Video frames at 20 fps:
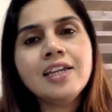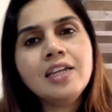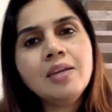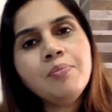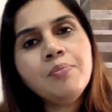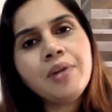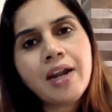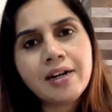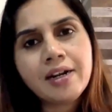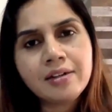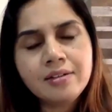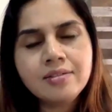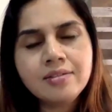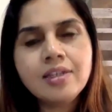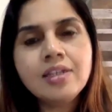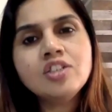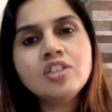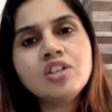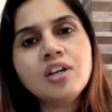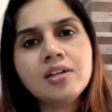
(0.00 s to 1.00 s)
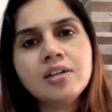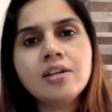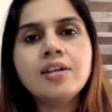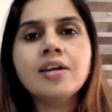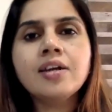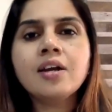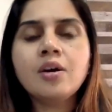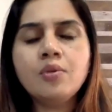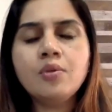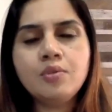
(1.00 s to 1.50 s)
any practicing
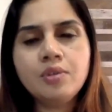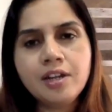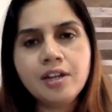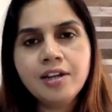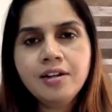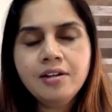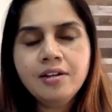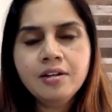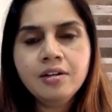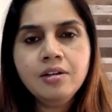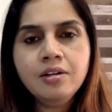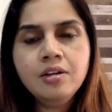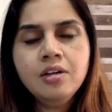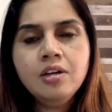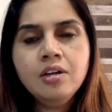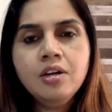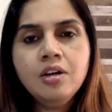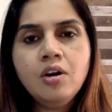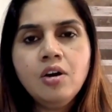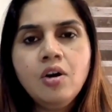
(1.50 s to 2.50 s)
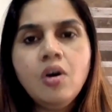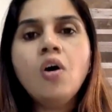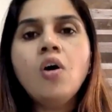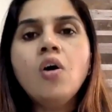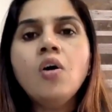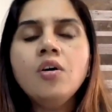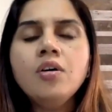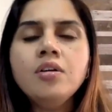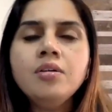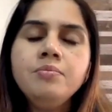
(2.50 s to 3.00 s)
chartered accountant
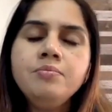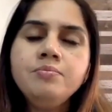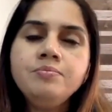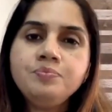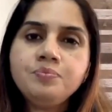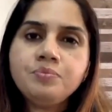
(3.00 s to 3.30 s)
or